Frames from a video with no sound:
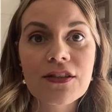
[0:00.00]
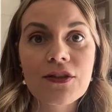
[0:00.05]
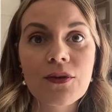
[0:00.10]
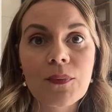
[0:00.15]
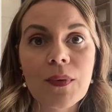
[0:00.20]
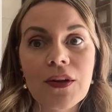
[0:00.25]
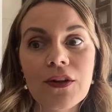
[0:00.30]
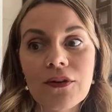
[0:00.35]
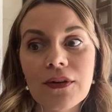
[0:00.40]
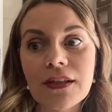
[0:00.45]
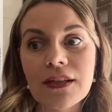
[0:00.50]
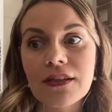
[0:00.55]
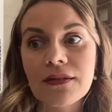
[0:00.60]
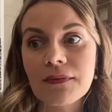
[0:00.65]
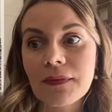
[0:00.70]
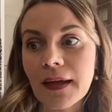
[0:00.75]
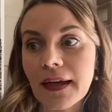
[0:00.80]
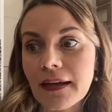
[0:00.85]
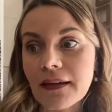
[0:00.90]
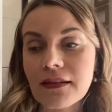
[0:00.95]
So whether it's
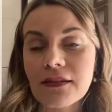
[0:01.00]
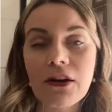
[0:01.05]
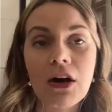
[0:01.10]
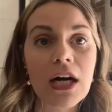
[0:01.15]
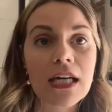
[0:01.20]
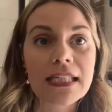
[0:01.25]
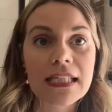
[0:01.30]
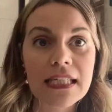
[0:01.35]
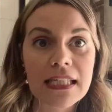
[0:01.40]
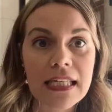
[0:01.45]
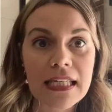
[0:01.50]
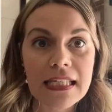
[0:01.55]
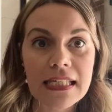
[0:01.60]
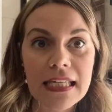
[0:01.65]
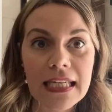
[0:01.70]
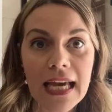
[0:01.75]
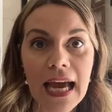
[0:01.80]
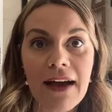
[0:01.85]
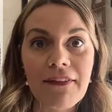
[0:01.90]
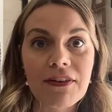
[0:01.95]
like toxic things
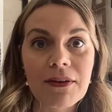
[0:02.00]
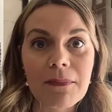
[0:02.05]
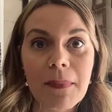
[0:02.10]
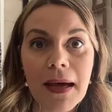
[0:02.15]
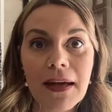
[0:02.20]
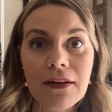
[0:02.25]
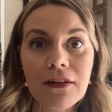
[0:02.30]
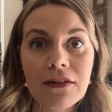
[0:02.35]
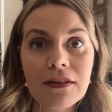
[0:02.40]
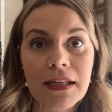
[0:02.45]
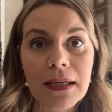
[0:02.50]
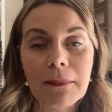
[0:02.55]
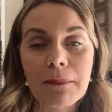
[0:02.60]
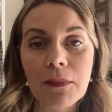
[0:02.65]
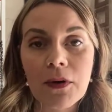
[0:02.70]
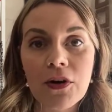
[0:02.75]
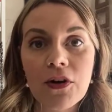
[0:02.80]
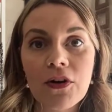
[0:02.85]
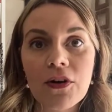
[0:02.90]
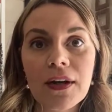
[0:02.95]
like heavy metals, like
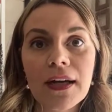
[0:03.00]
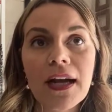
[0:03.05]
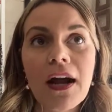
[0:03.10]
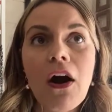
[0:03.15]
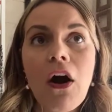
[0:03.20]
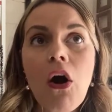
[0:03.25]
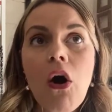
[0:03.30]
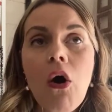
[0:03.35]
mercury,